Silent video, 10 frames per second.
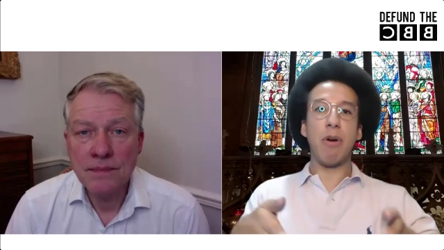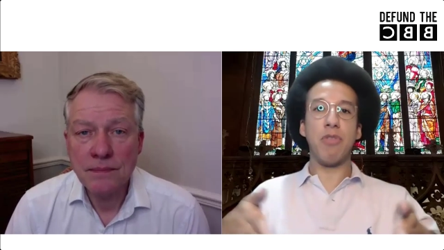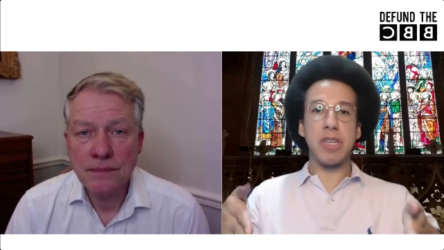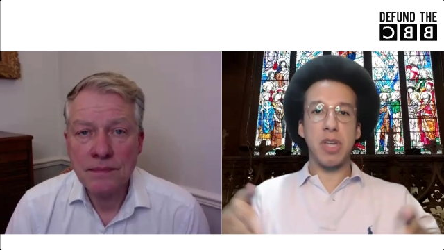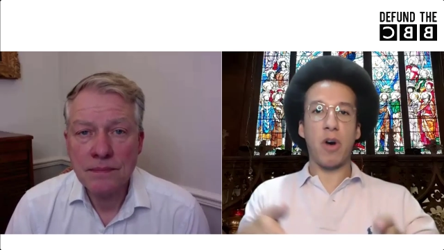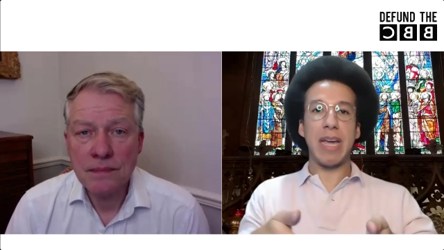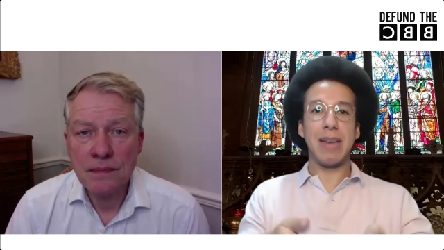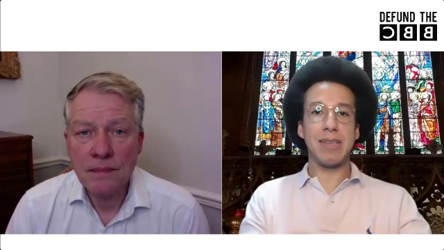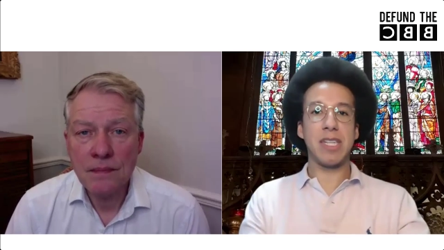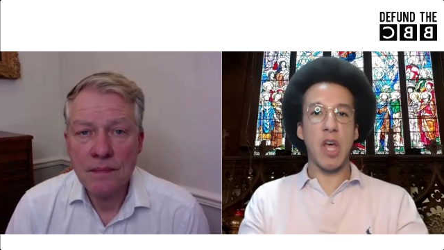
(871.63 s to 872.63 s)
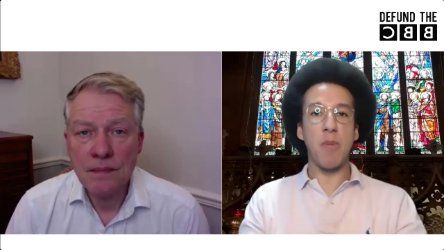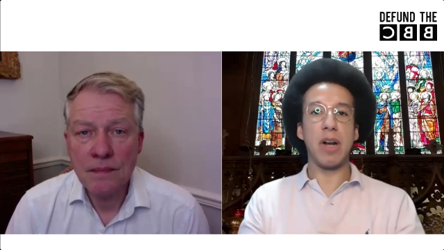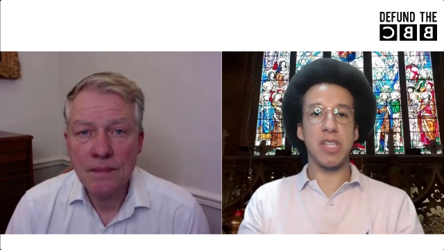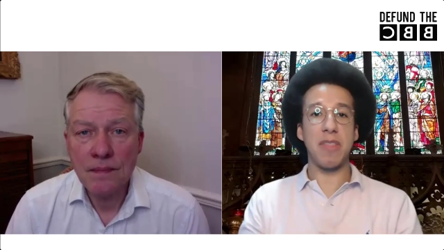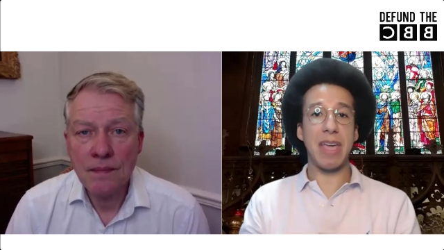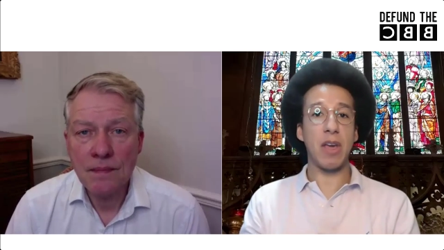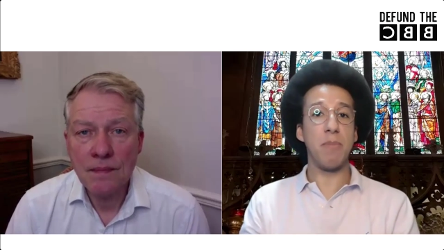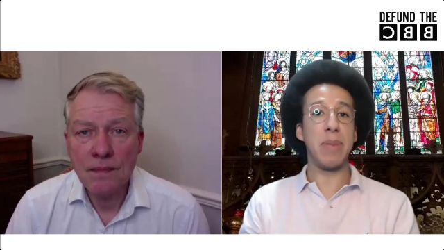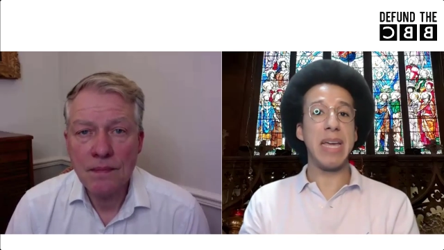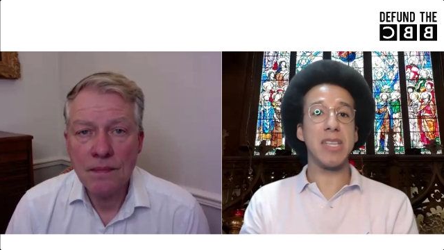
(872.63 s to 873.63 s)
Speaker 1: the target so much that they couldn't
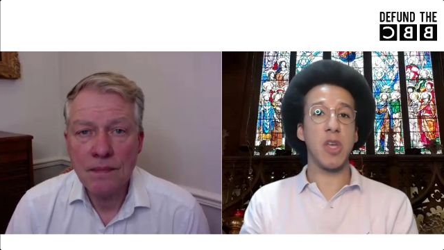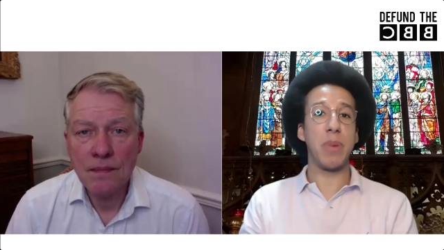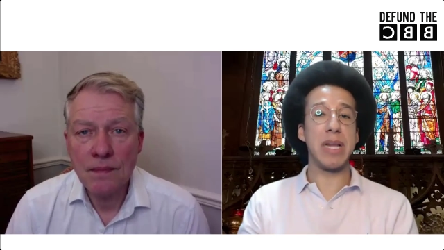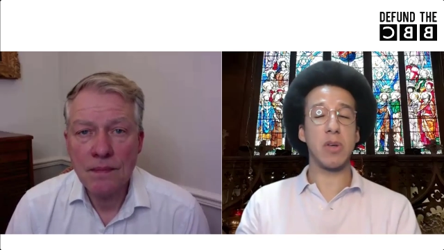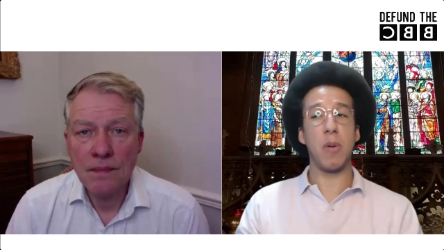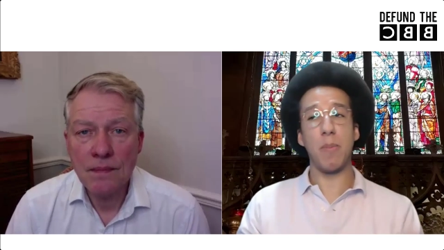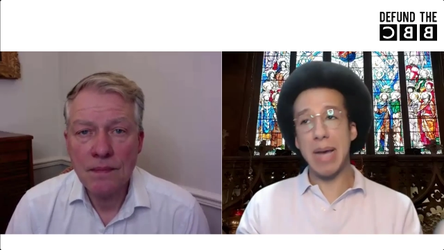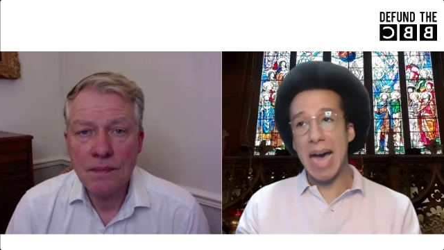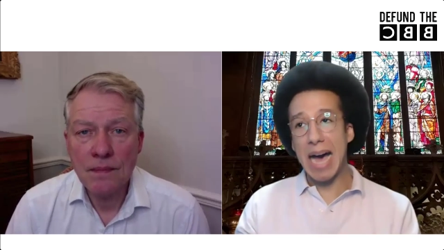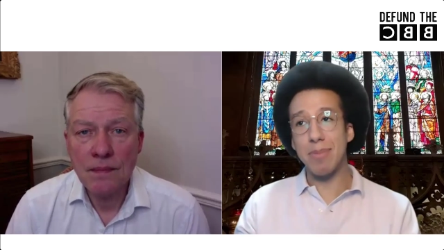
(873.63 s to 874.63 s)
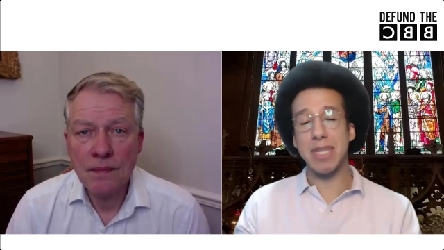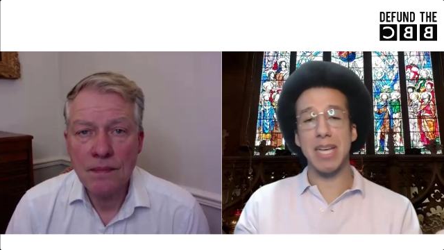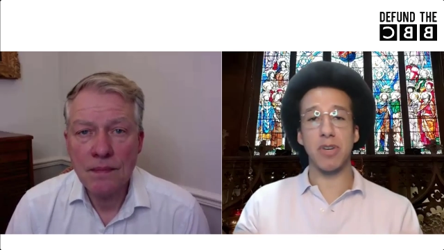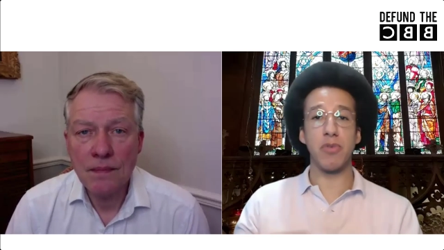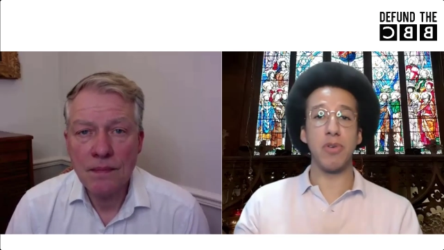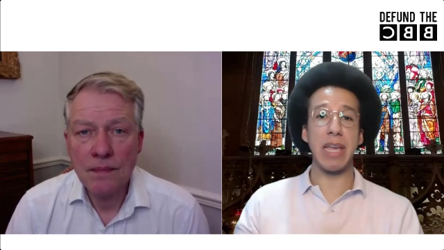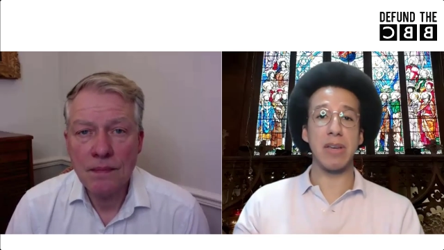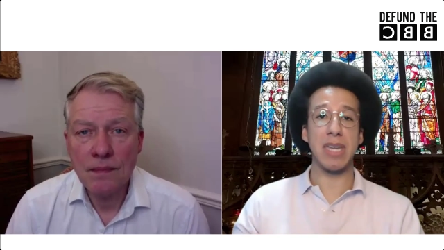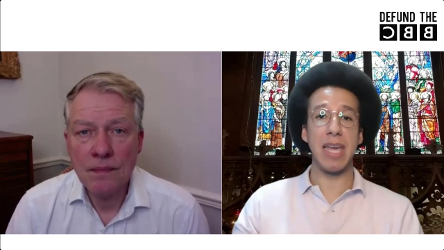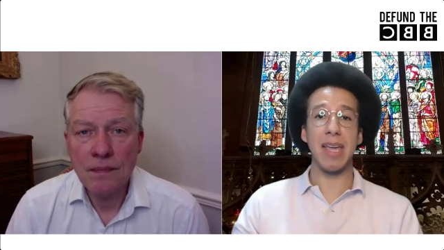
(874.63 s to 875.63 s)
be so political. Perhaps that's a route they could
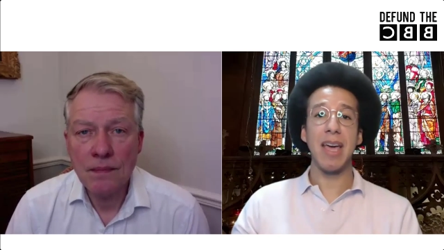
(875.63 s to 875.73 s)
take